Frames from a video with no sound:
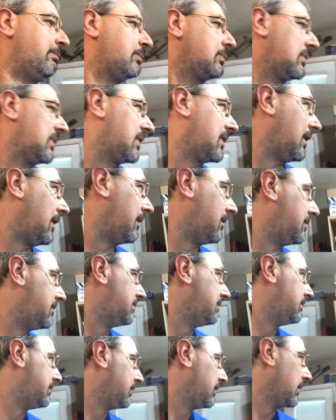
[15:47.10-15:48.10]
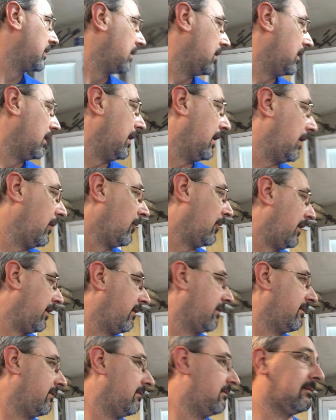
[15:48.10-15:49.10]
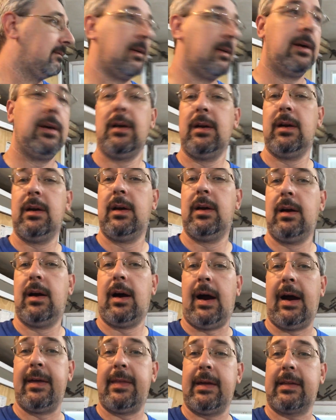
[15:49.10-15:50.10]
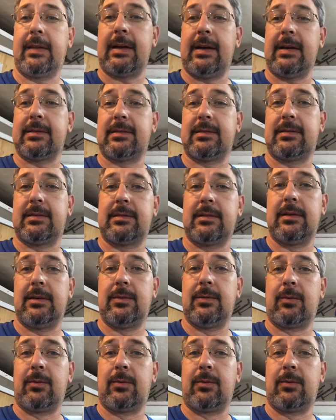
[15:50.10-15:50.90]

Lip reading: So anyway, I think that's